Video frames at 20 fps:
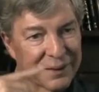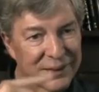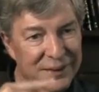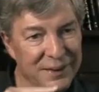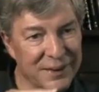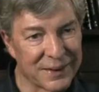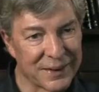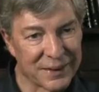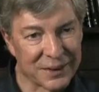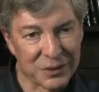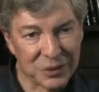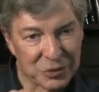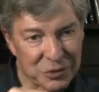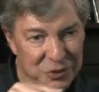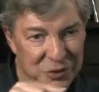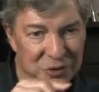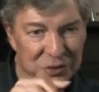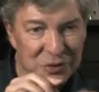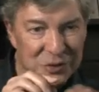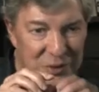things,
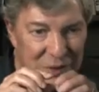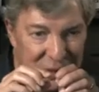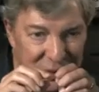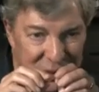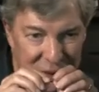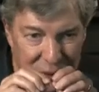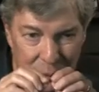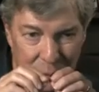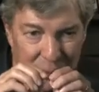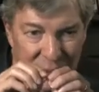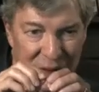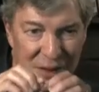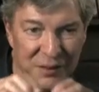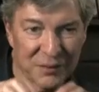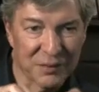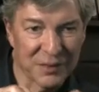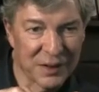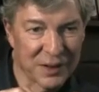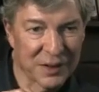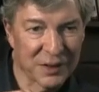just a little bit
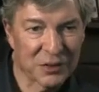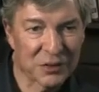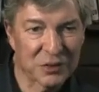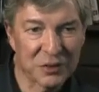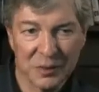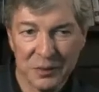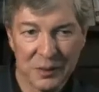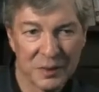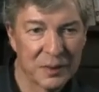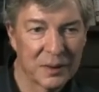of this.